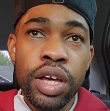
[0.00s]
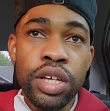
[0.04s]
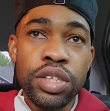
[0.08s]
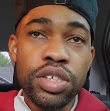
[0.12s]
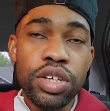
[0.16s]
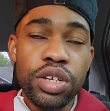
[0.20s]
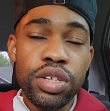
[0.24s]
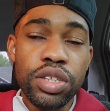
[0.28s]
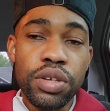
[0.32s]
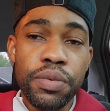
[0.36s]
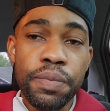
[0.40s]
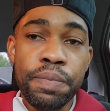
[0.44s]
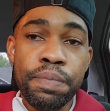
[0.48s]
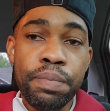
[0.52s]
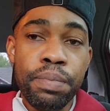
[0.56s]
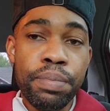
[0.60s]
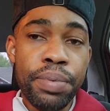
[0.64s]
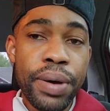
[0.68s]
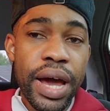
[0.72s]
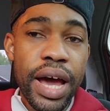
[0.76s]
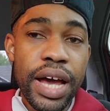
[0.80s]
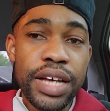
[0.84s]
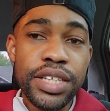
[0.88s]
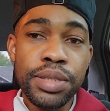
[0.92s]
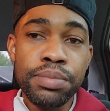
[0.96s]
to, to
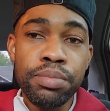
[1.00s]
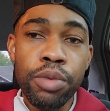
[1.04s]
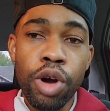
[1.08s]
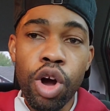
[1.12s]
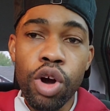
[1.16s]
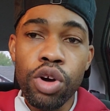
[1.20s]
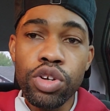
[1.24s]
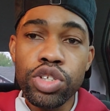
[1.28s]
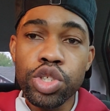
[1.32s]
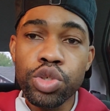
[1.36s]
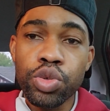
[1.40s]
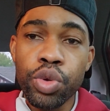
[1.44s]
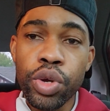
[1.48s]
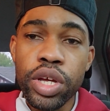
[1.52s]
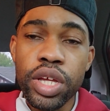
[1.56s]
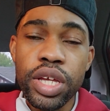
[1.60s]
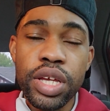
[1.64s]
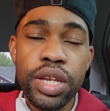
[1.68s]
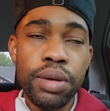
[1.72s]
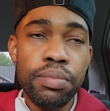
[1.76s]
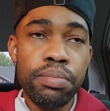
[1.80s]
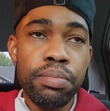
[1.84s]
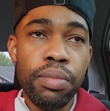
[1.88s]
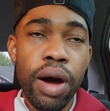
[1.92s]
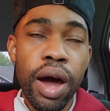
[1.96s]
pass the ball straight in
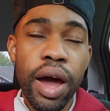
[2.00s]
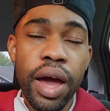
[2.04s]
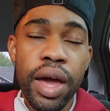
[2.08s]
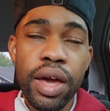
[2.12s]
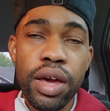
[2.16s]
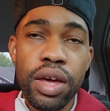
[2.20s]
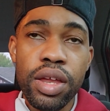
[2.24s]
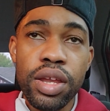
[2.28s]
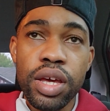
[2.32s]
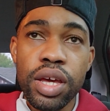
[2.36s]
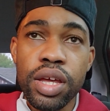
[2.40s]
the box in,